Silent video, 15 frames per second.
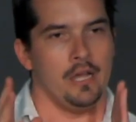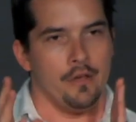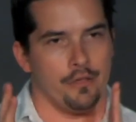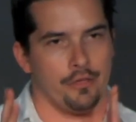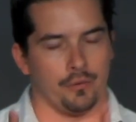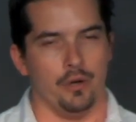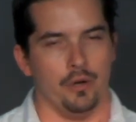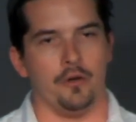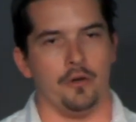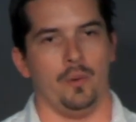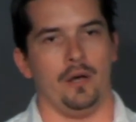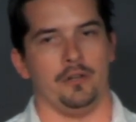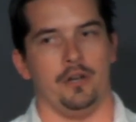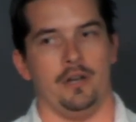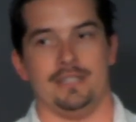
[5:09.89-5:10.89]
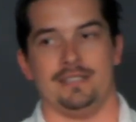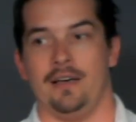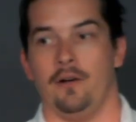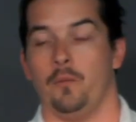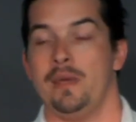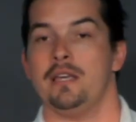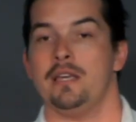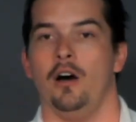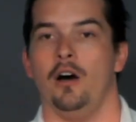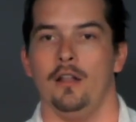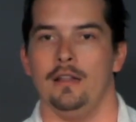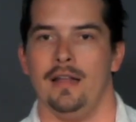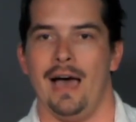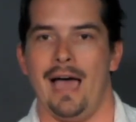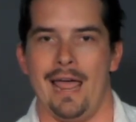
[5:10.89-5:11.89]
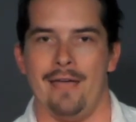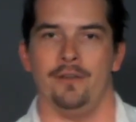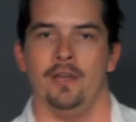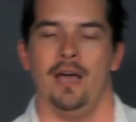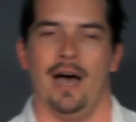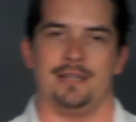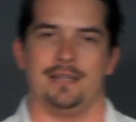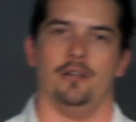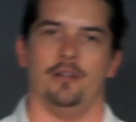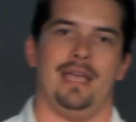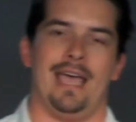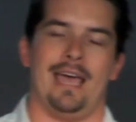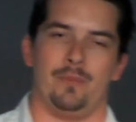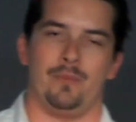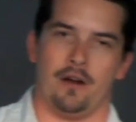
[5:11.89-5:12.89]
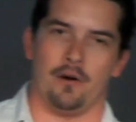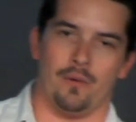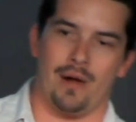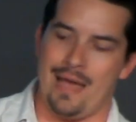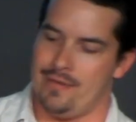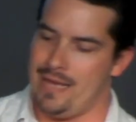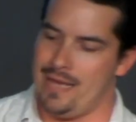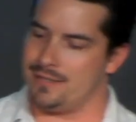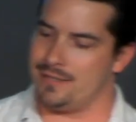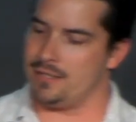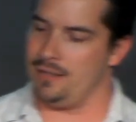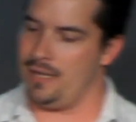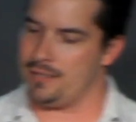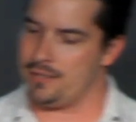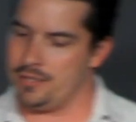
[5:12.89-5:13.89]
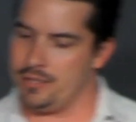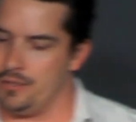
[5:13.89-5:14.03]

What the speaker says: through the wilderness that we call life until the end we arrive at that celestial